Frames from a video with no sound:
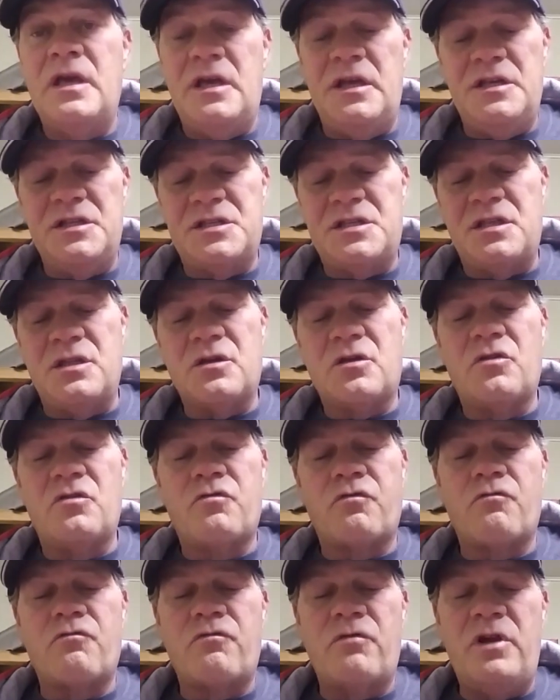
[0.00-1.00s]
is the
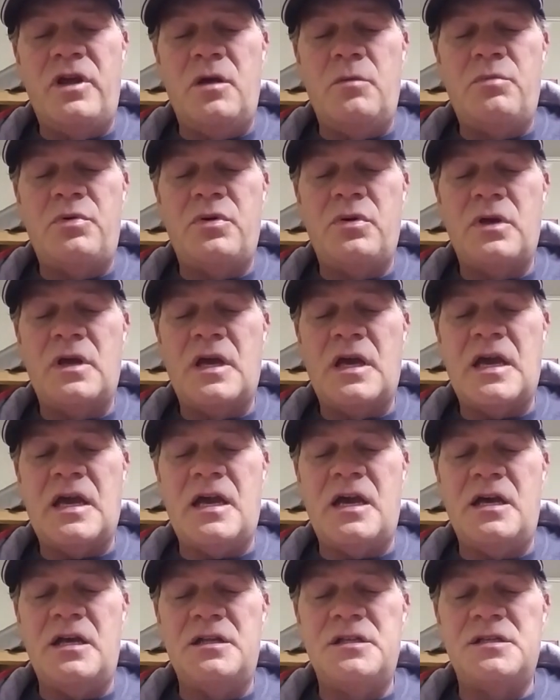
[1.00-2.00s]
grip
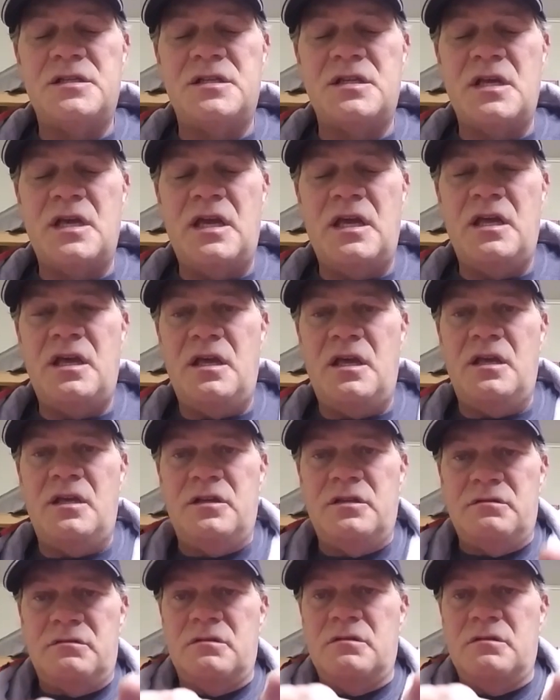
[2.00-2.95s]
has a